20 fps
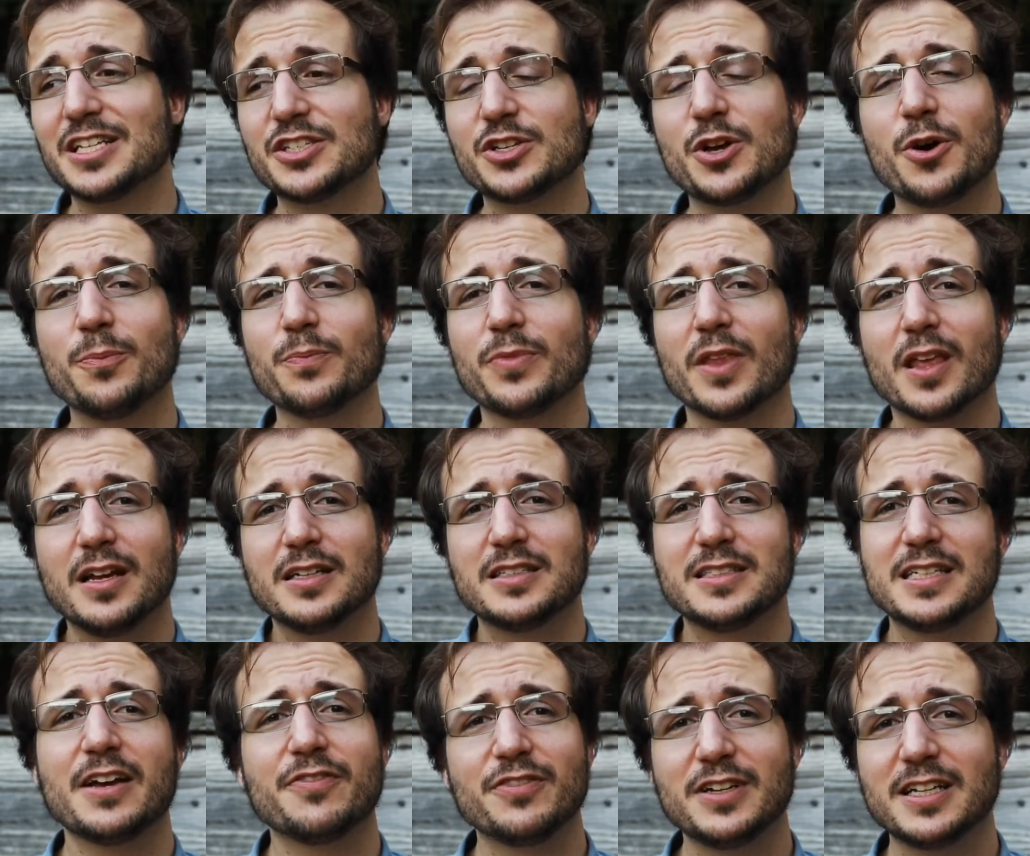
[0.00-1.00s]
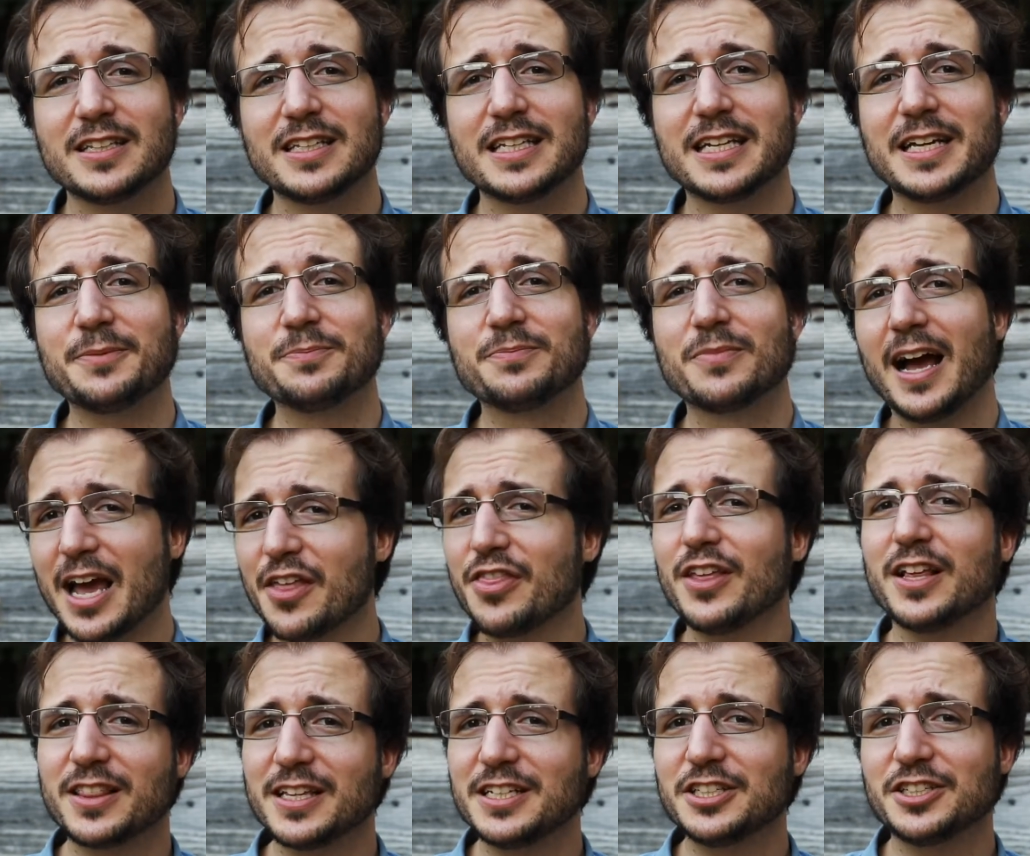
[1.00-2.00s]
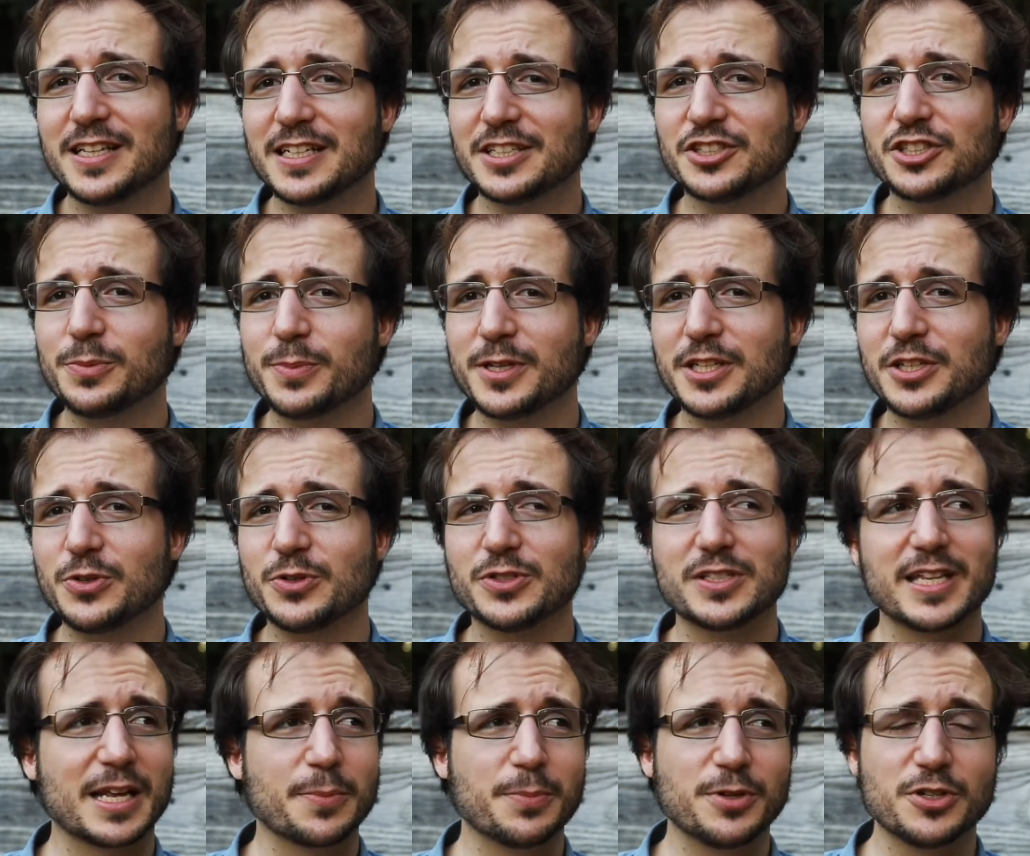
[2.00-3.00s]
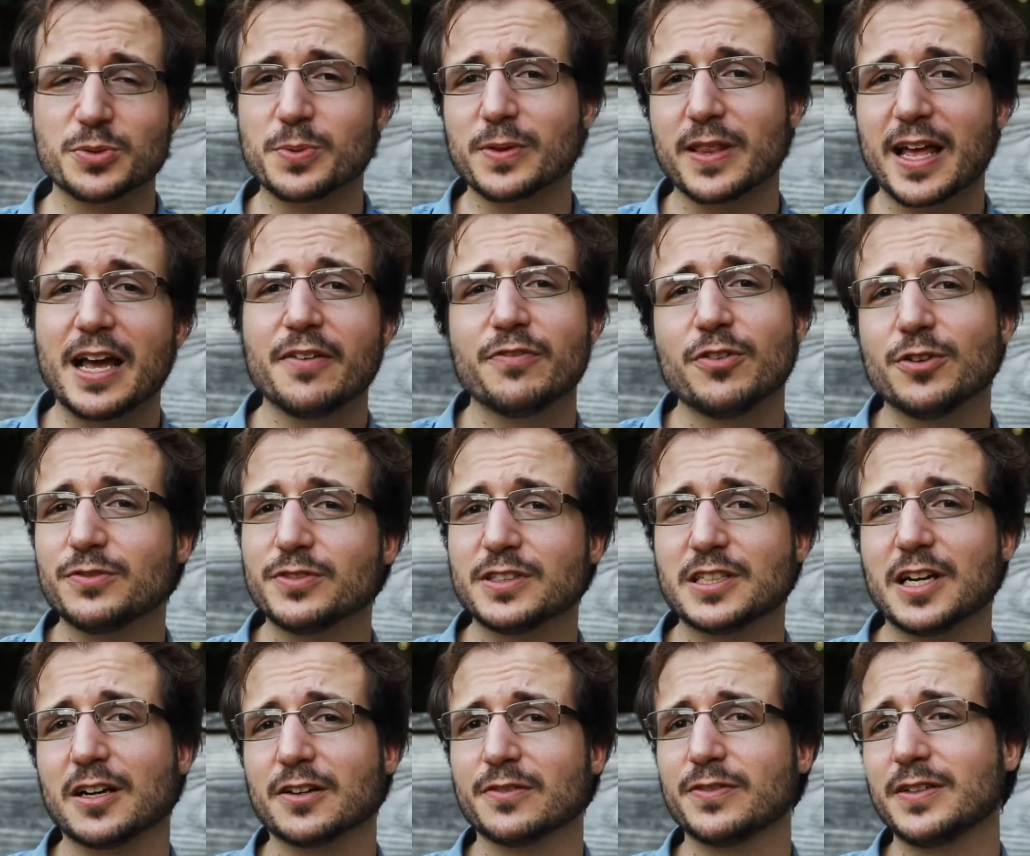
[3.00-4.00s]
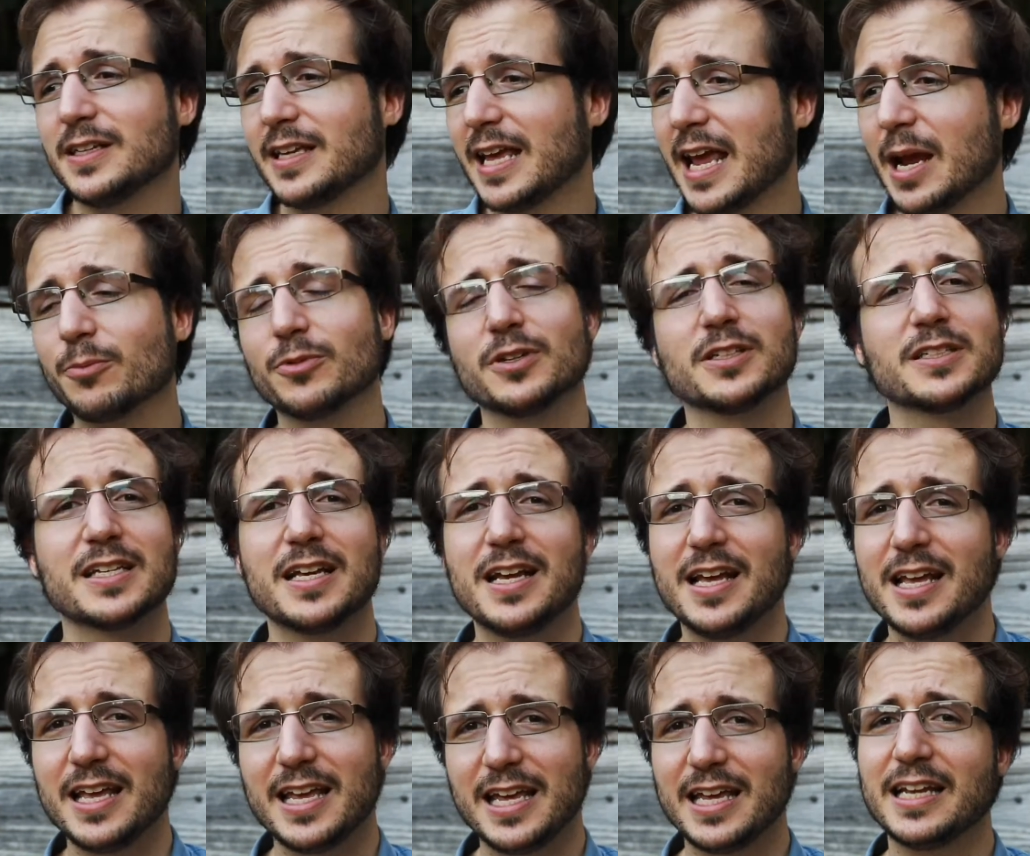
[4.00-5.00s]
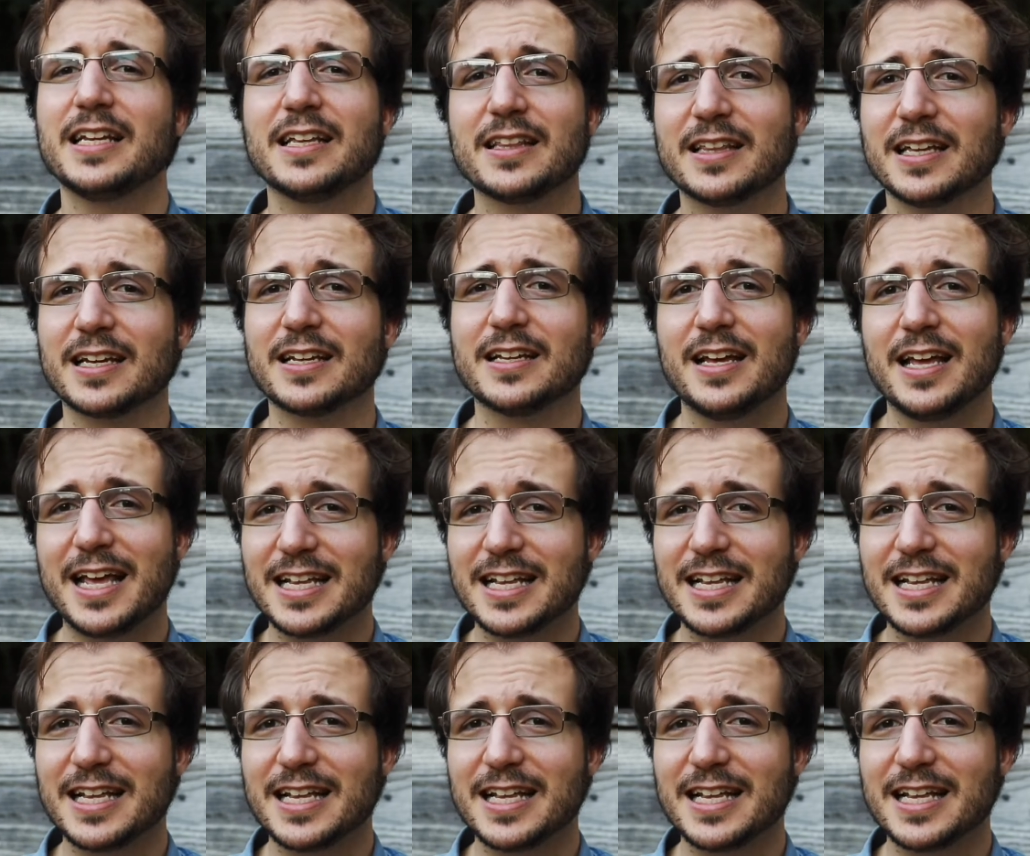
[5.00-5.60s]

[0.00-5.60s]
So definitely, I think these things should be used. They can be used with iPhone photography, cameras, anything.